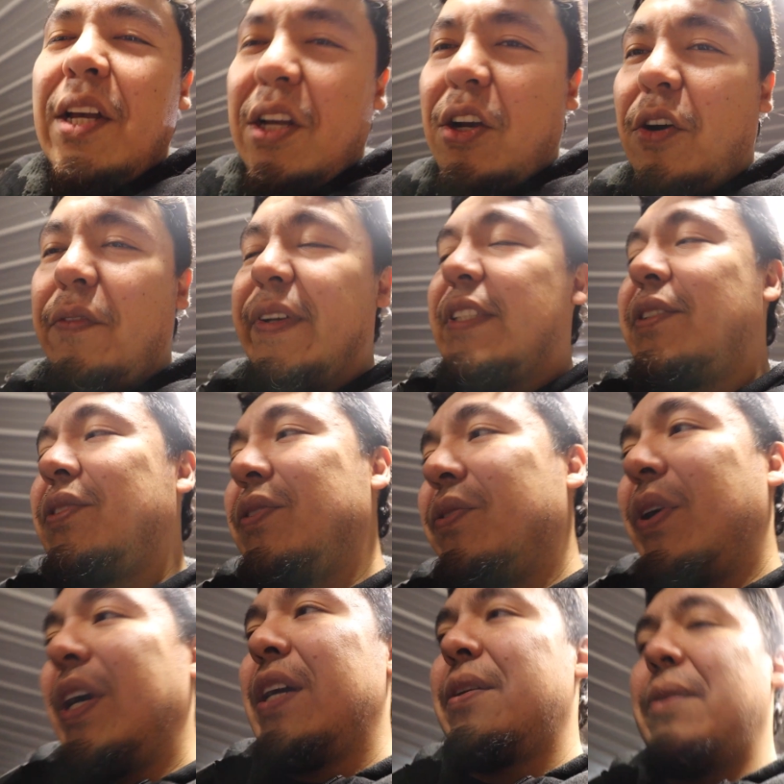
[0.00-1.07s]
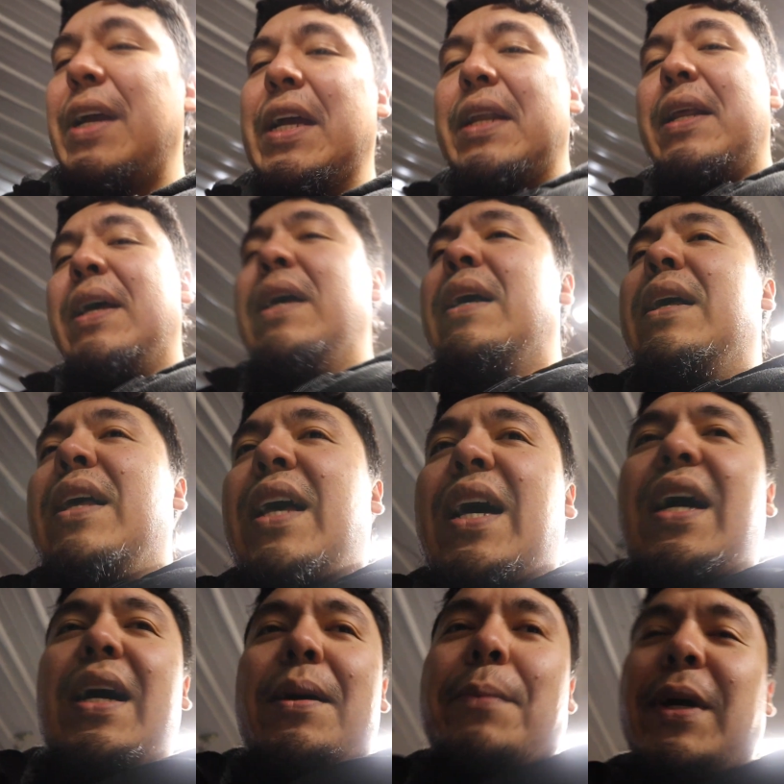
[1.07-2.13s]
COVID struck, right?
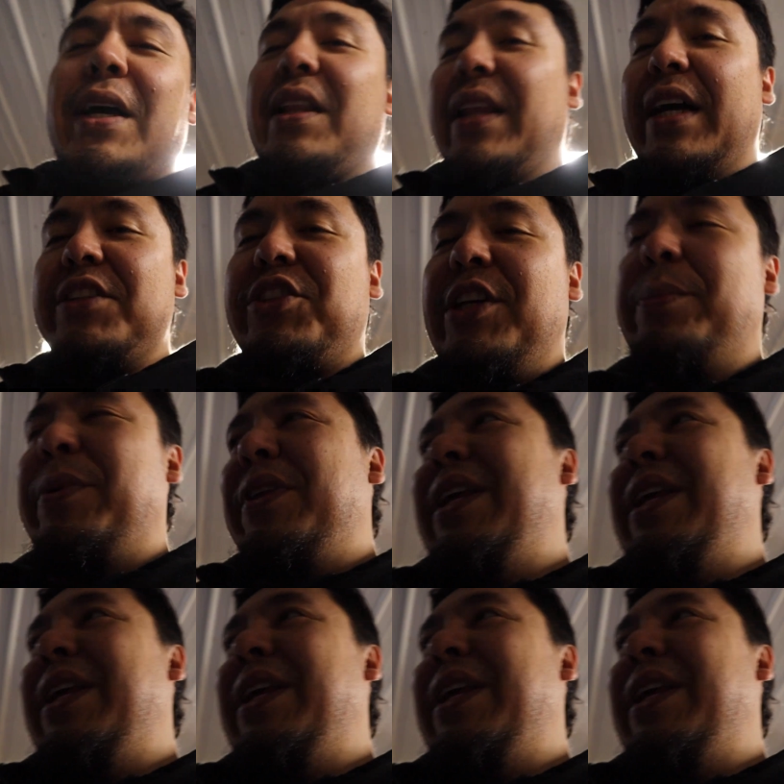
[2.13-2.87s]
A lot cheaper